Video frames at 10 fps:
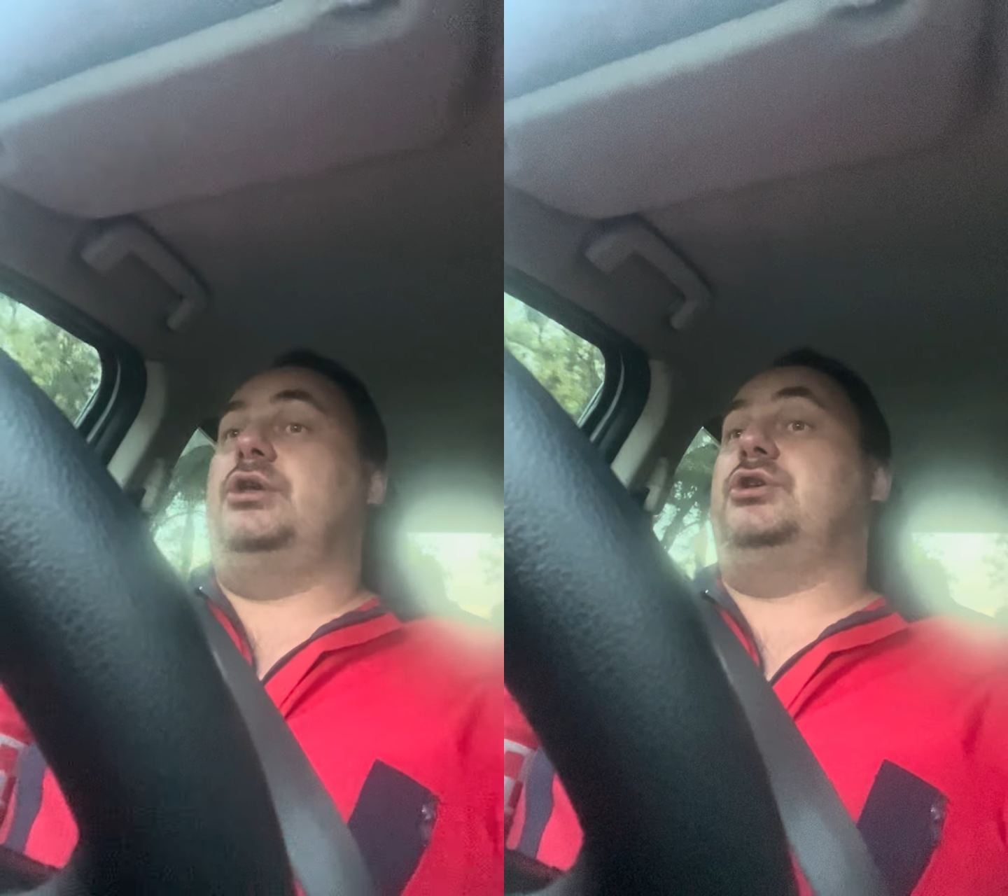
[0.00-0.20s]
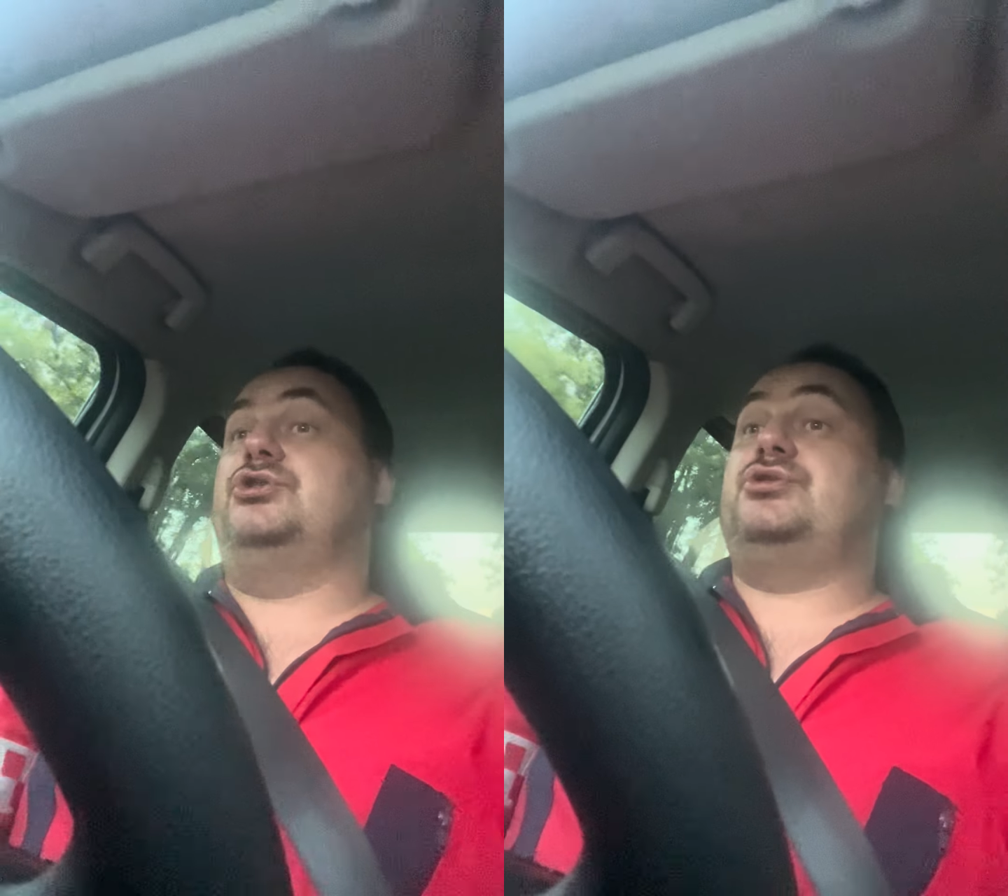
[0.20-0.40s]

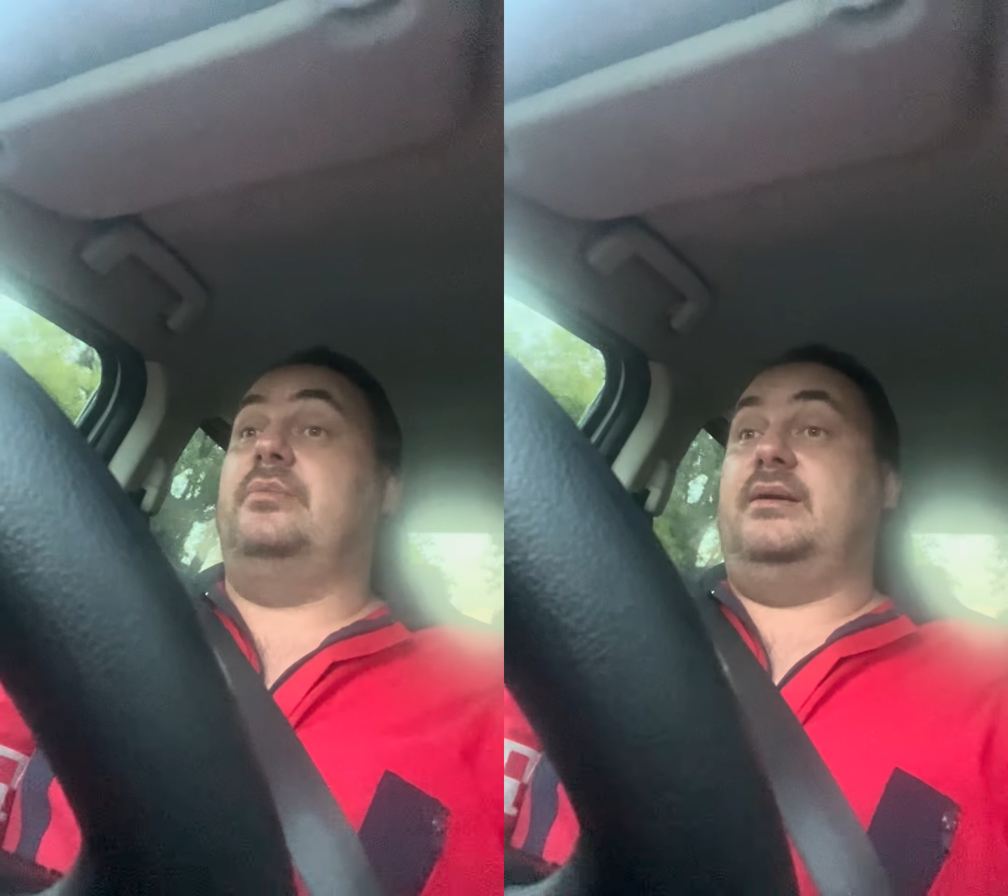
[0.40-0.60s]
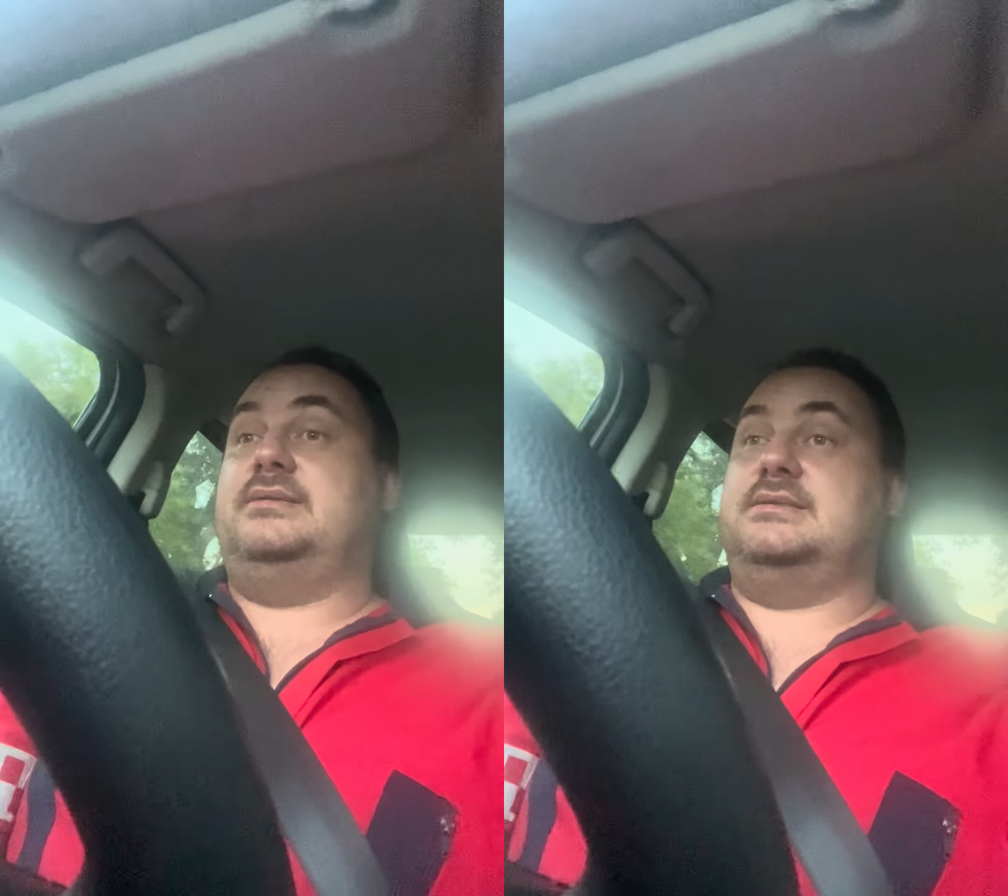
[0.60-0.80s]

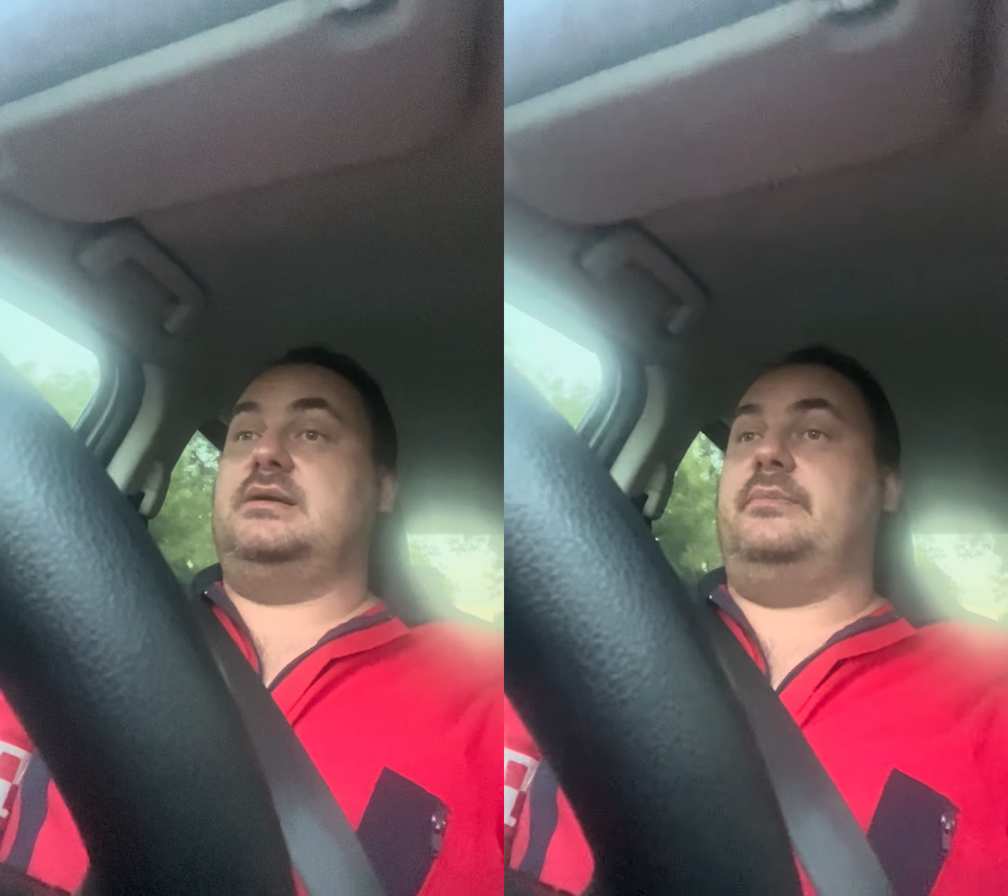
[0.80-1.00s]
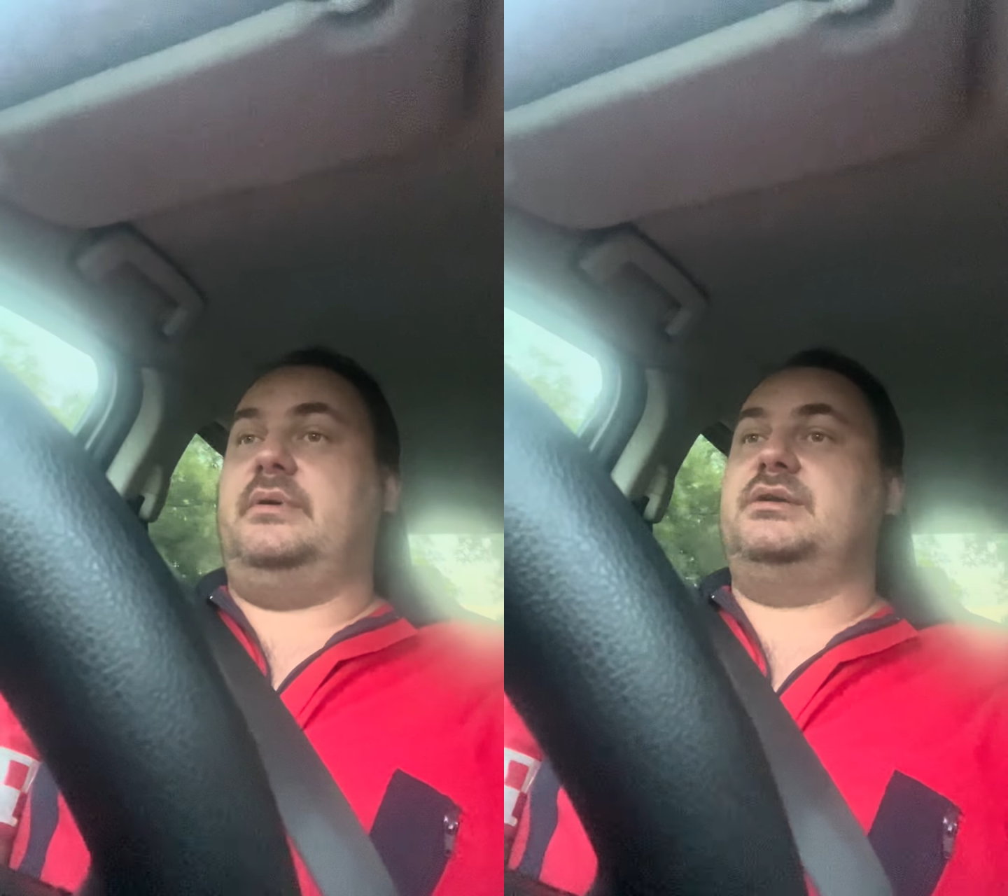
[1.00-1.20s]
intubating
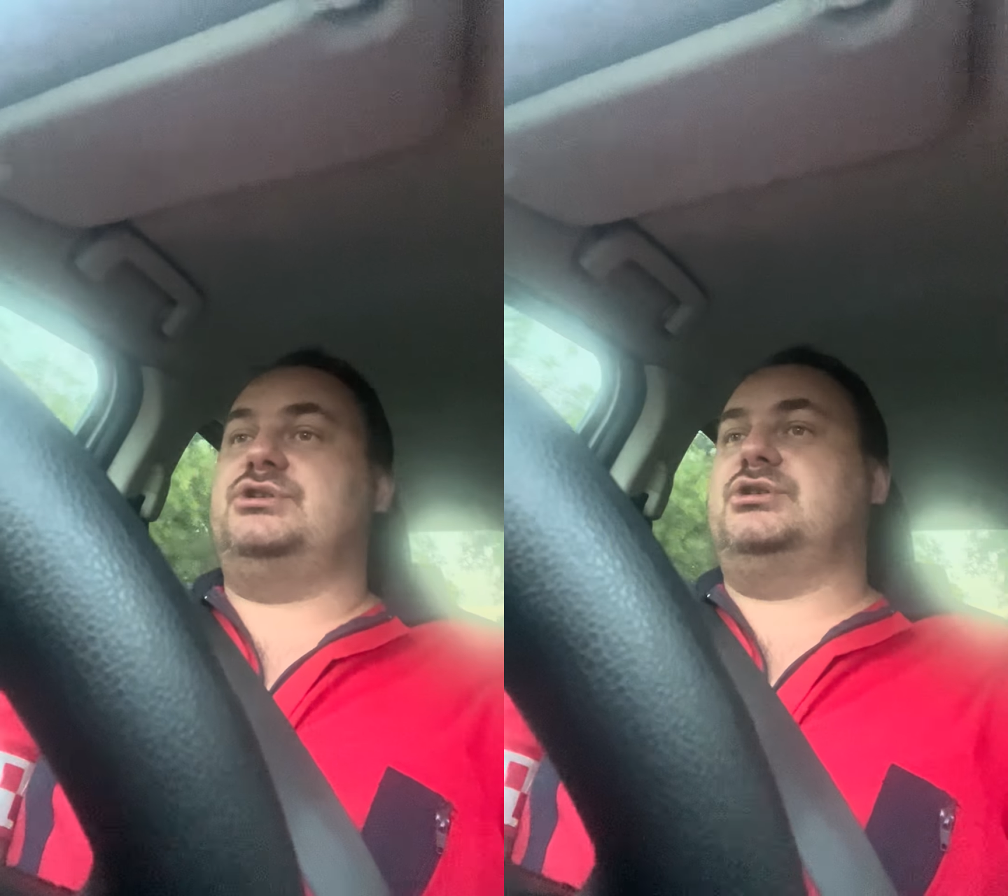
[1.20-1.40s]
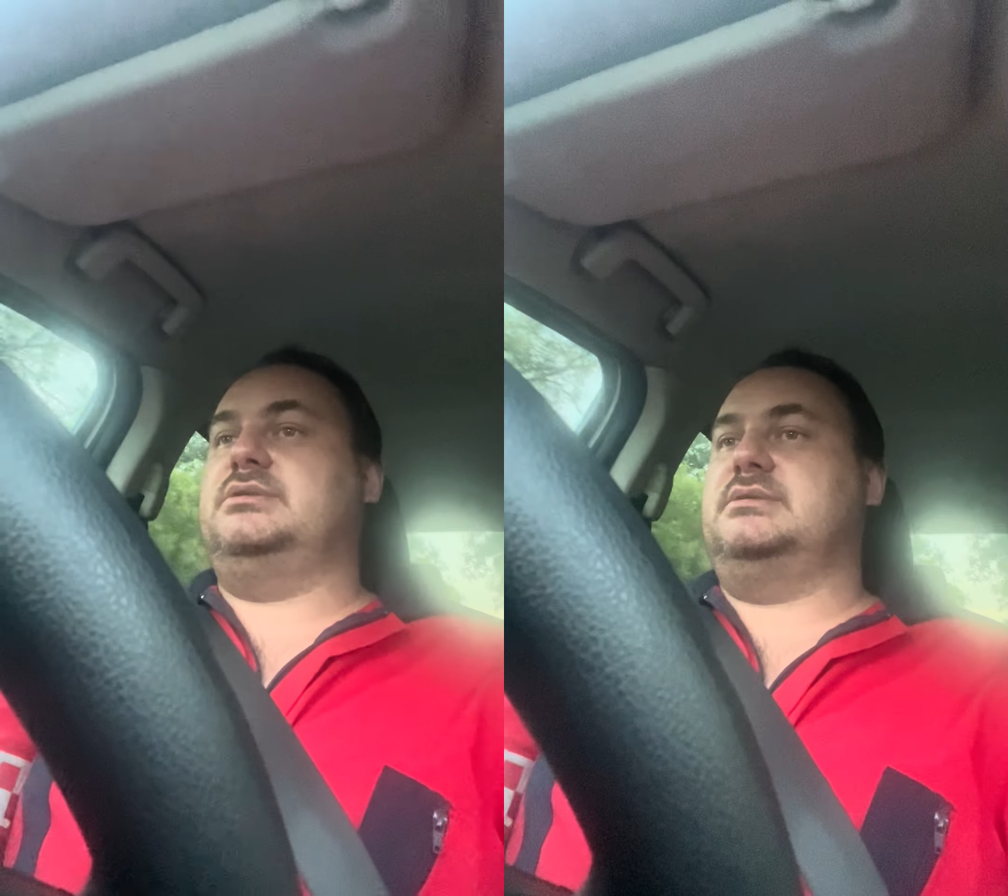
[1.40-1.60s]
a
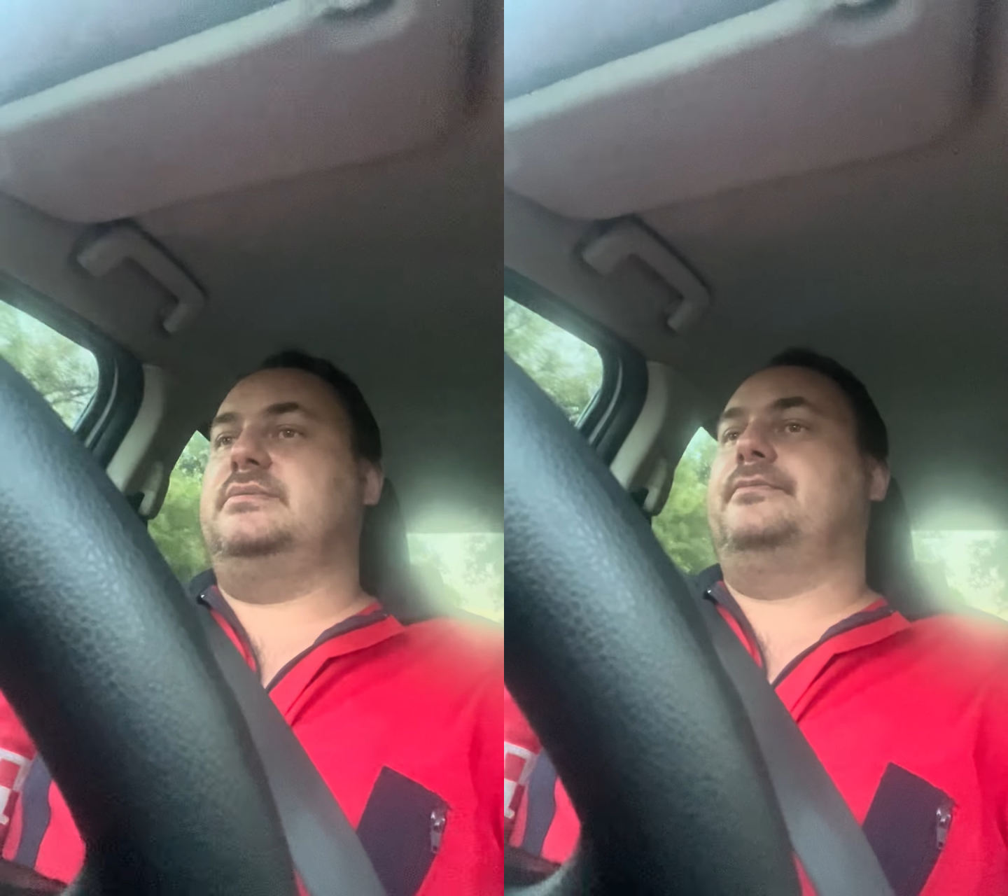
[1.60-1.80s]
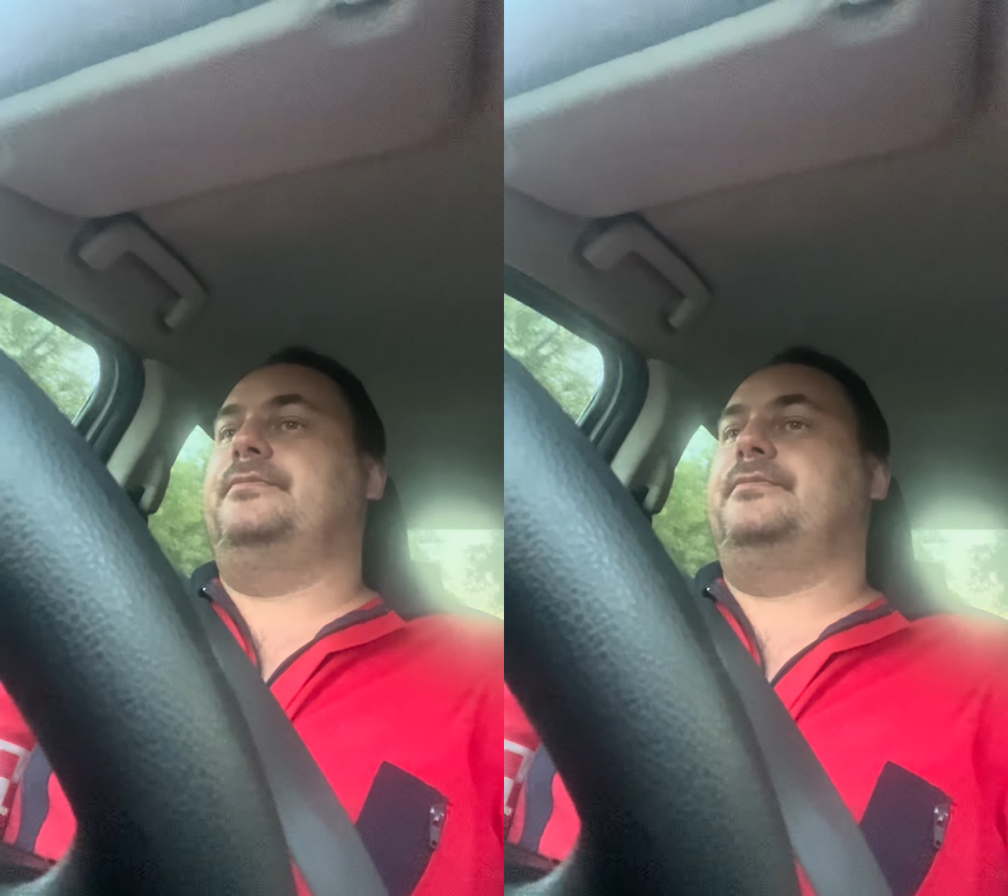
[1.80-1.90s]
patient.